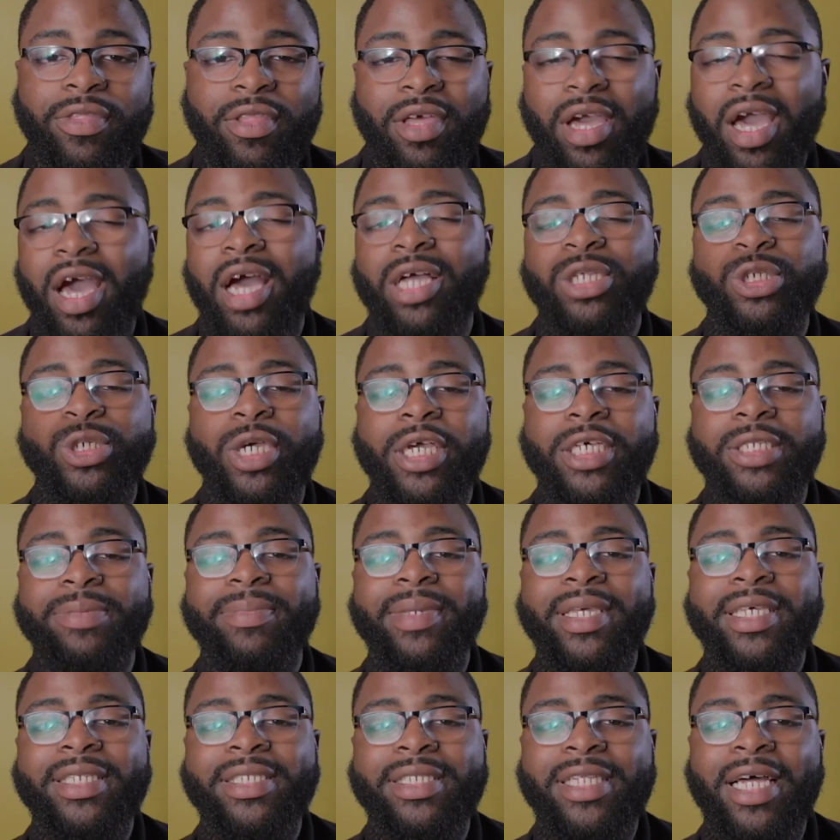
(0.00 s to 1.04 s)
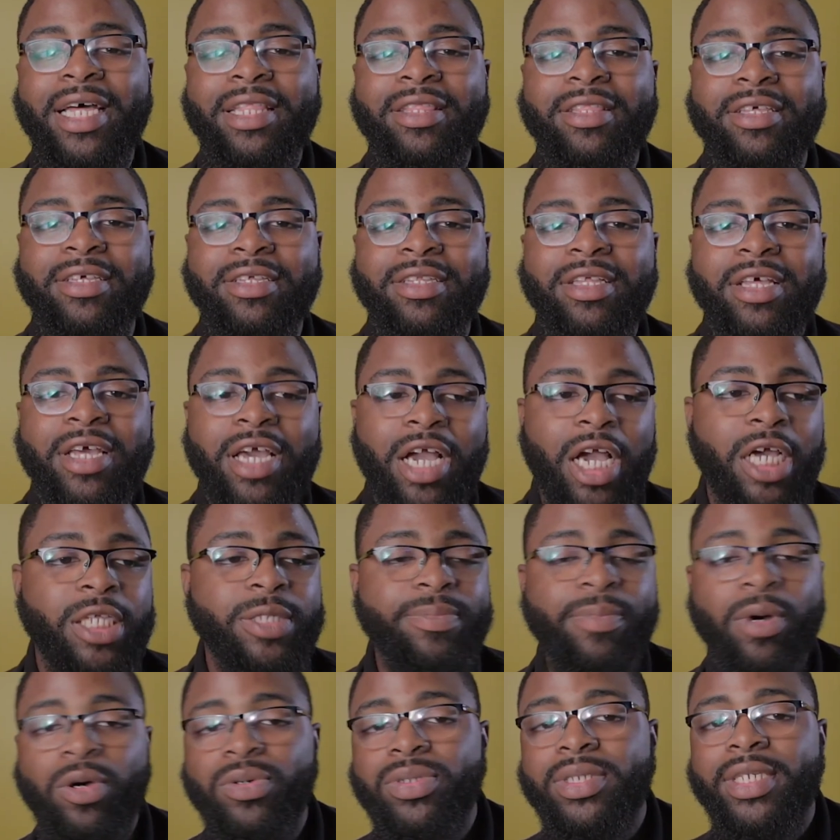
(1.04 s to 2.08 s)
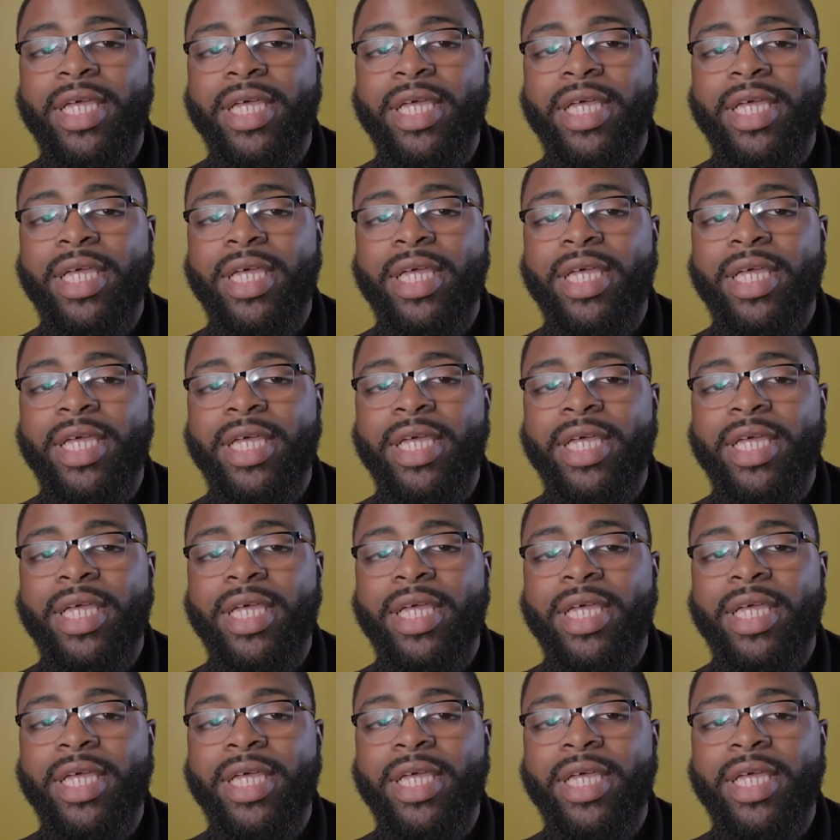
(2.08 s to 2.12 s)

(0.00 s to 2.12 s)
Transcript: the contracts means nothing. Because most